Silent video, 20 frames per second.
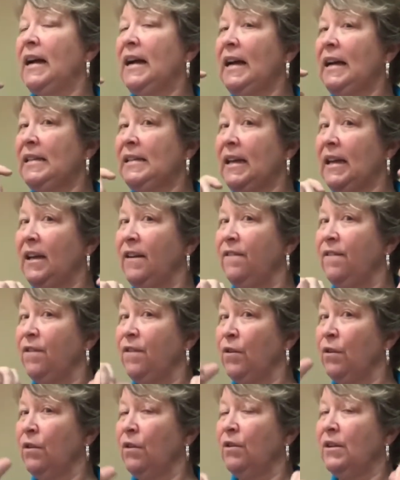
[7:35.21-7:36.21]
It's getting
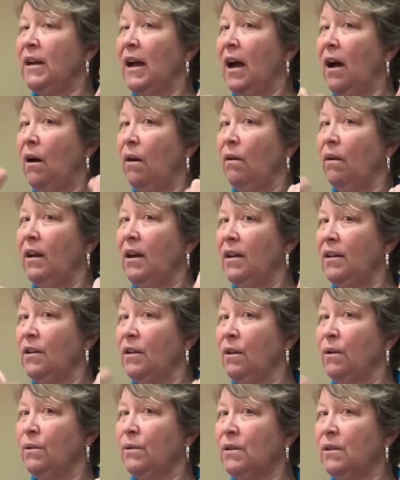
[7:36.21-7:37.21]
further down into
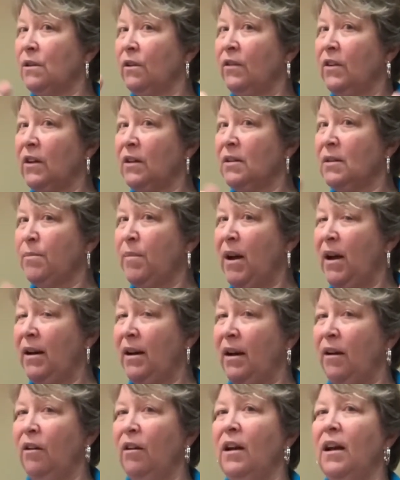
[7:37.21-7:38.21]
those cervical spine
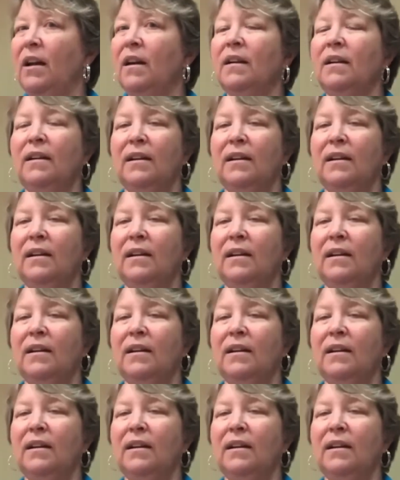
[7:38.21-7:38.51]
area,